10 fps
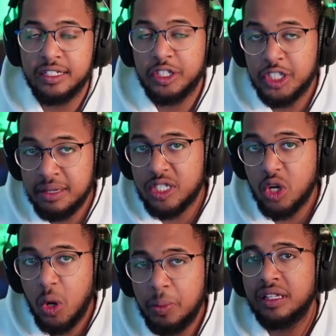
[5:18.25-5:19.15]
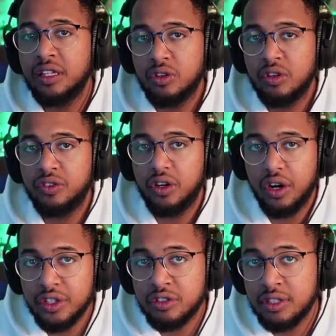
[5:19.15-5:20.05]
S H I B is opening the door for
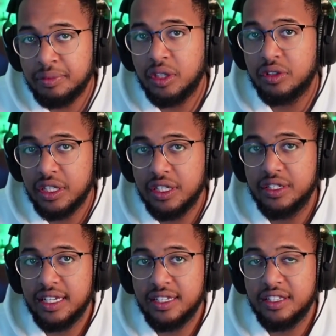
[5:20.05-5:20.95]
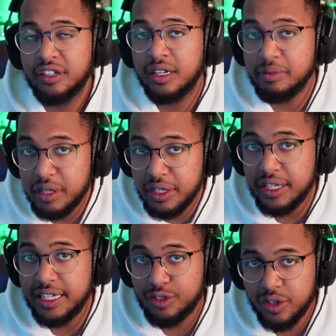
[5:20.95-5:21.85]
other cryptocurrencies that are
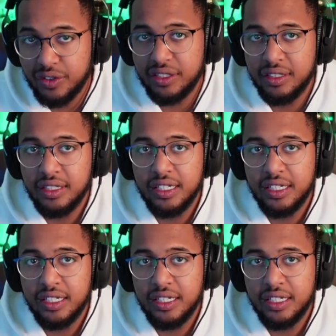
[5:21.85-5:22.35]
community-driven